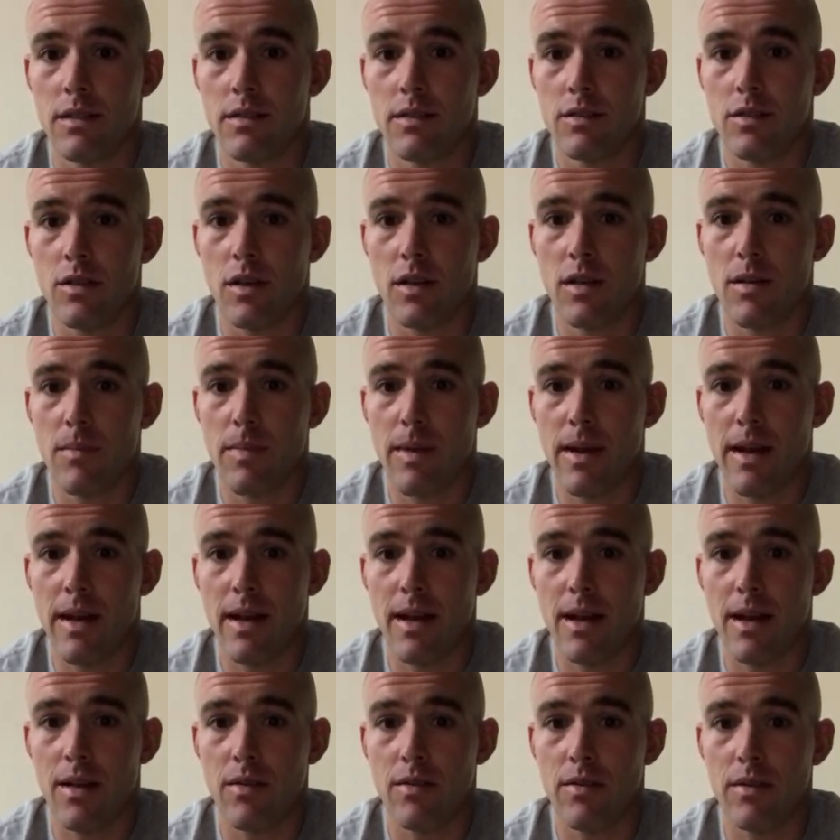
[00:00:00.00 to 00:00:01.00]
talk
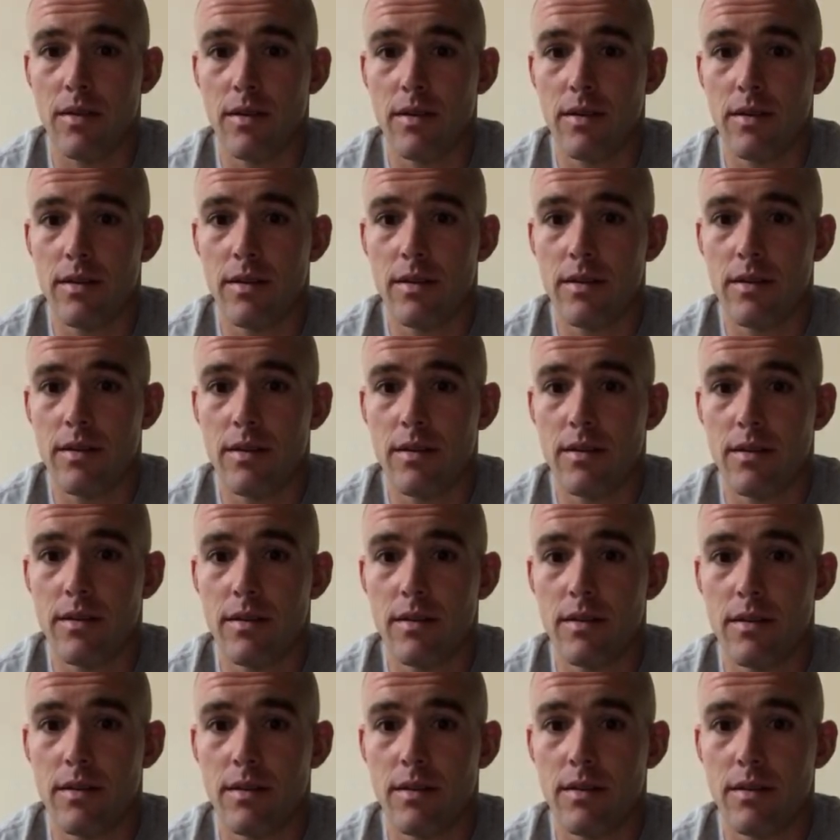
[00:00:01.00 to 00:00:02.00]
about
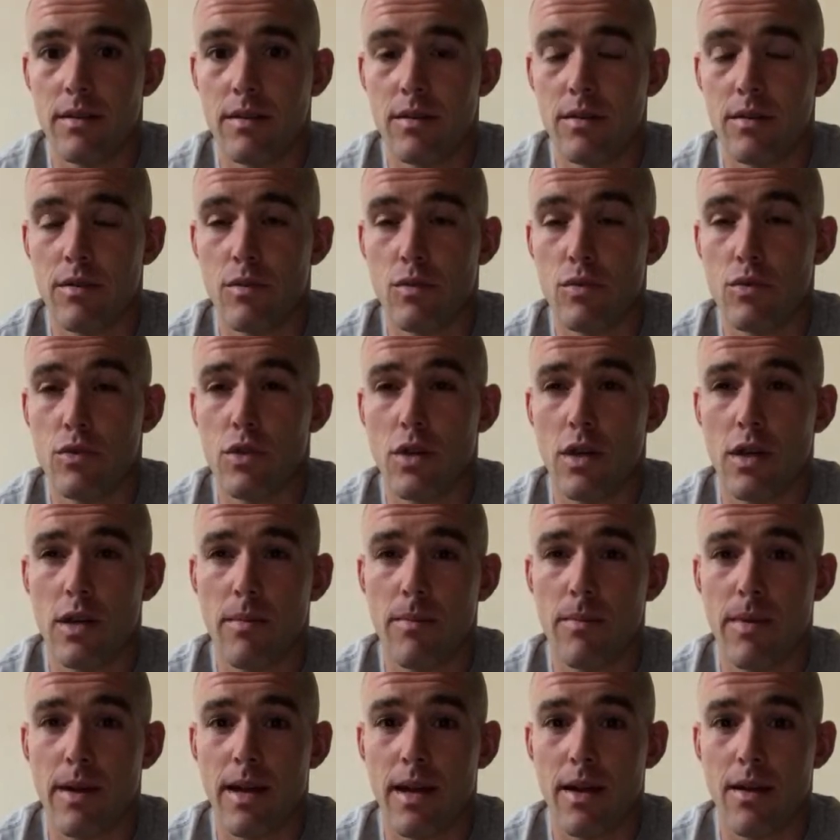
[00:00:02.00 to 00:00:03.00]
and talk
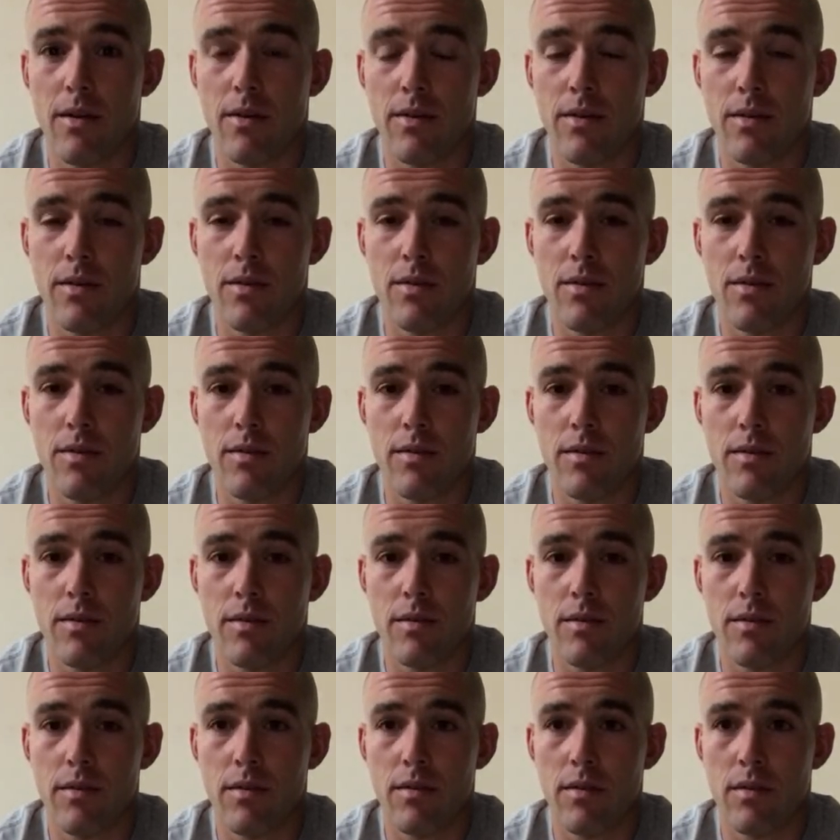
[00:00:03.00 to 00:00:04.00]
about
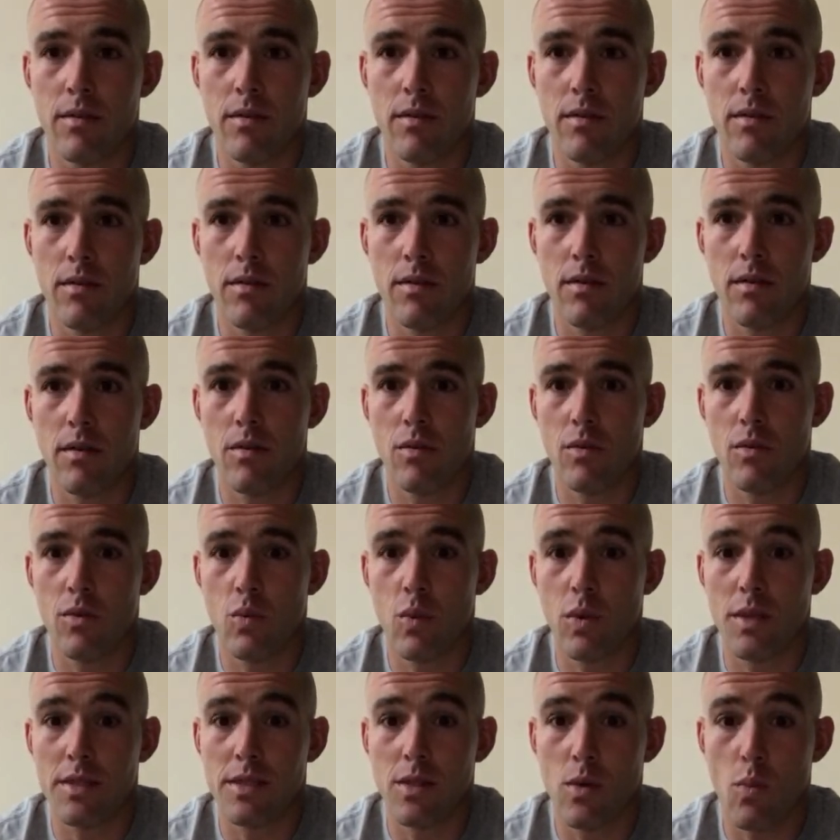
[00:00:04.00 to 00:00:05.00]

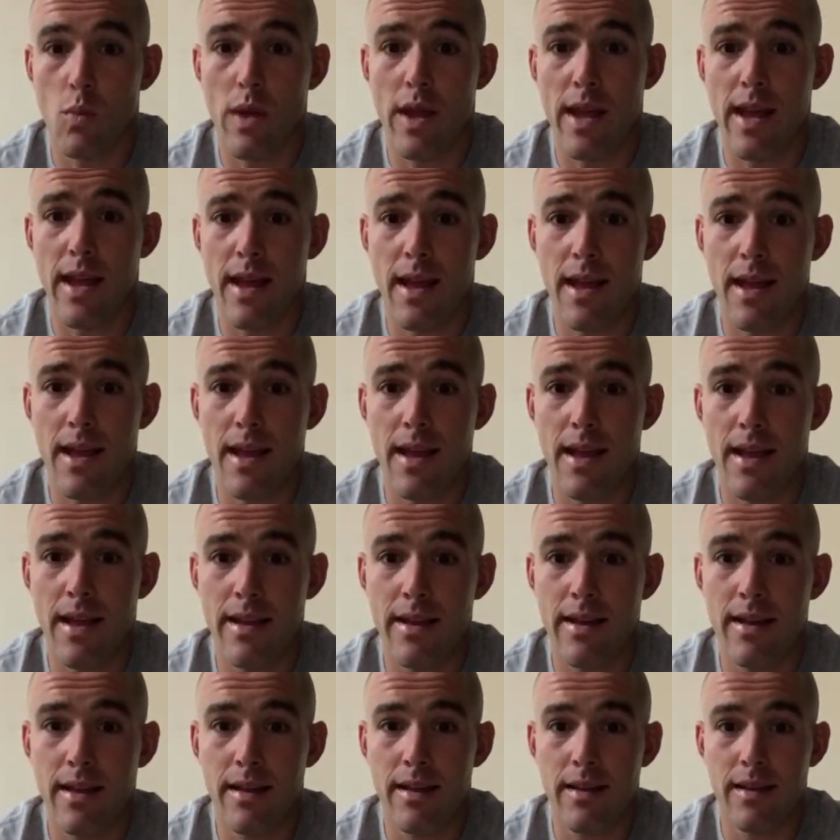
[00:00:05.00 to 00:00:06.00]
what's the way
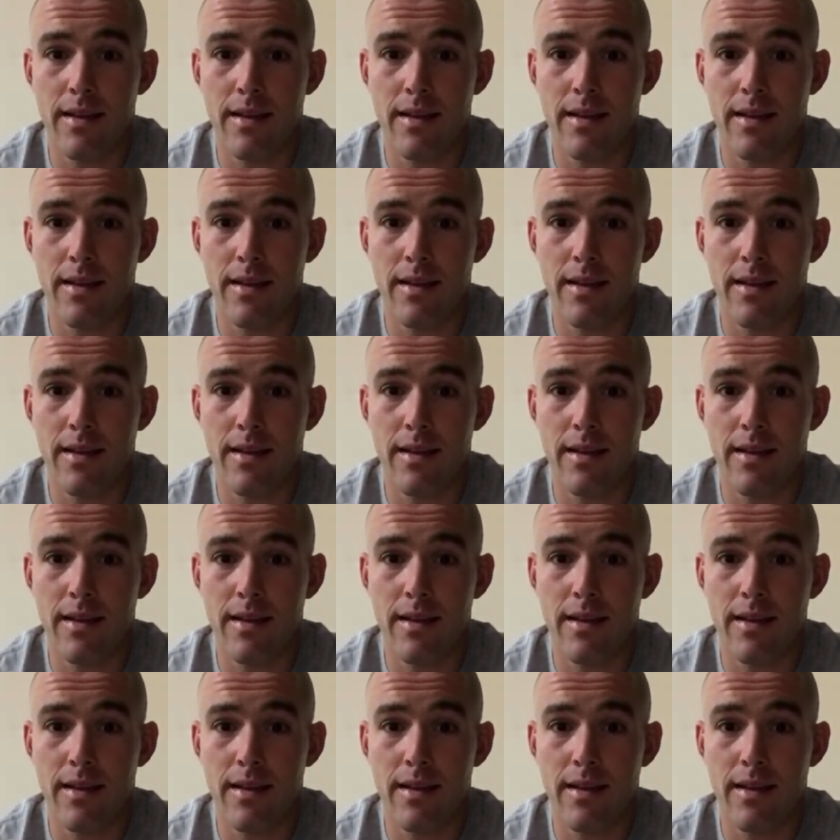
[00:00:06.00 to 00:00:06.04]
ahead.